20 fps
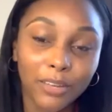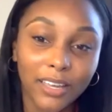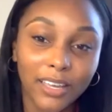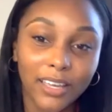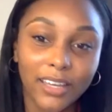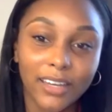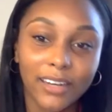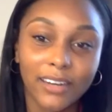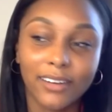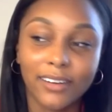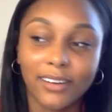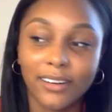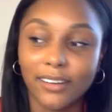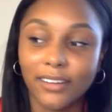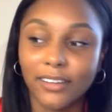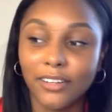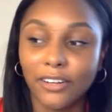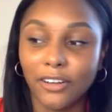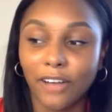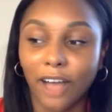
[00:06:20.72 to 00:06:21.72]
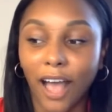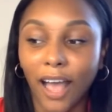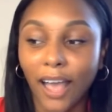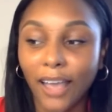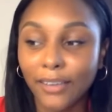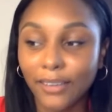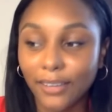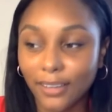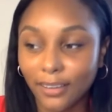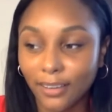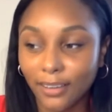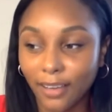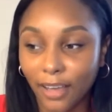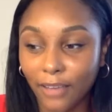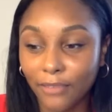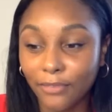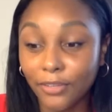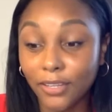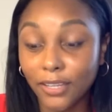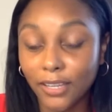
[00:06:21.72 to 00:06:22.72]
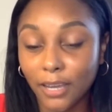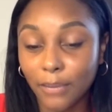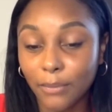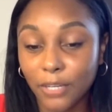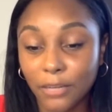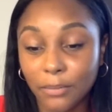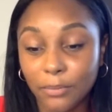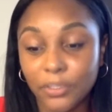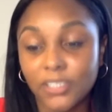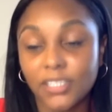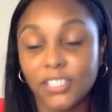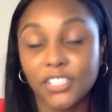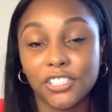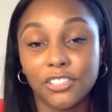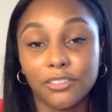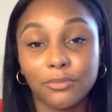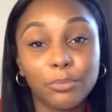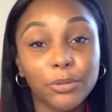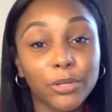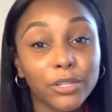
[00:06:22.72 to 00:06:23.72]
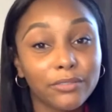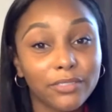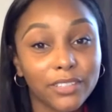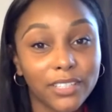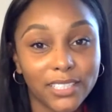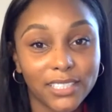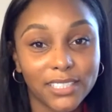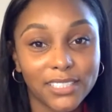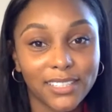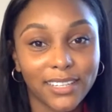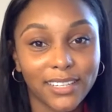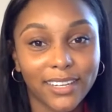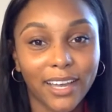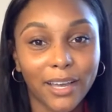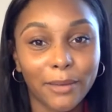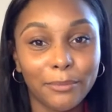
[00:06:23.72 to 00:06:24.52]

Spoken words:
and I feel like I'm in a position of privilege. Like